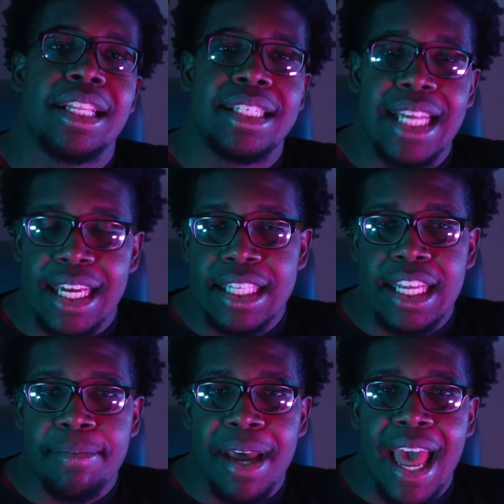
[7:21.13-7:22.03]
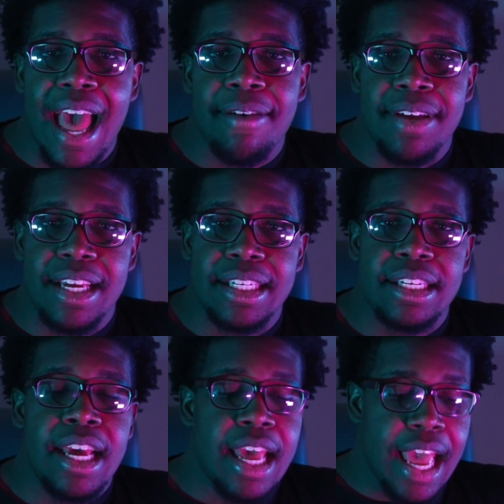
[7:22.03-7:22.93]
Second tip I have
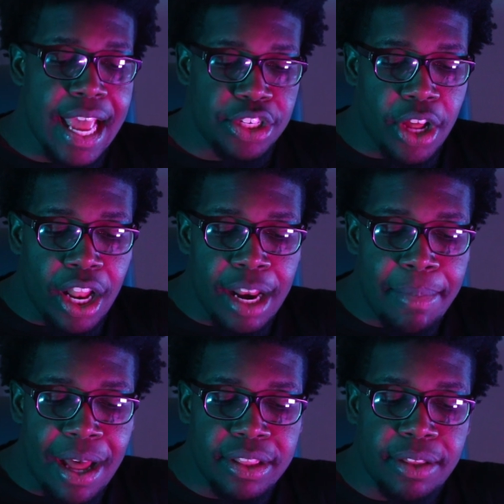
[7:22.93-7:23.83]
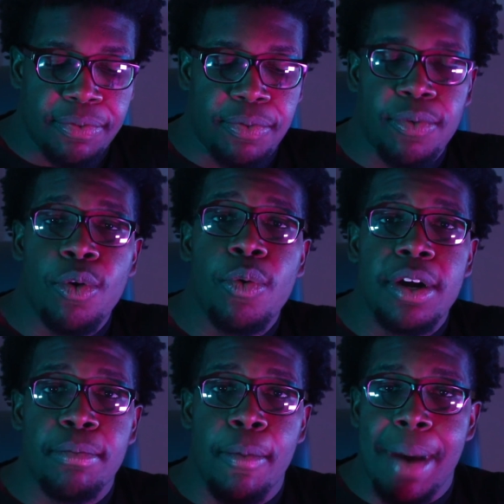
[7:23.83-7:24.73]
is it's all about the
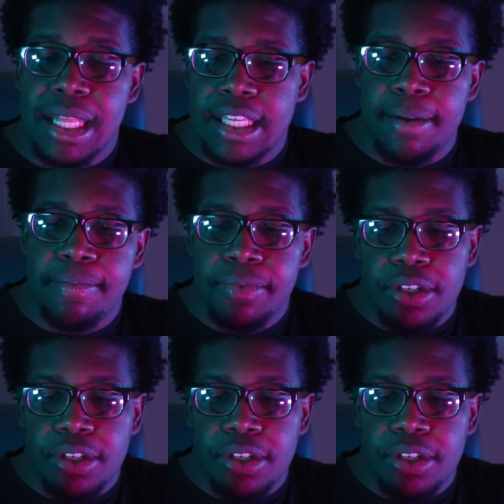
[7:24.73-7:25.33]
forward momentum.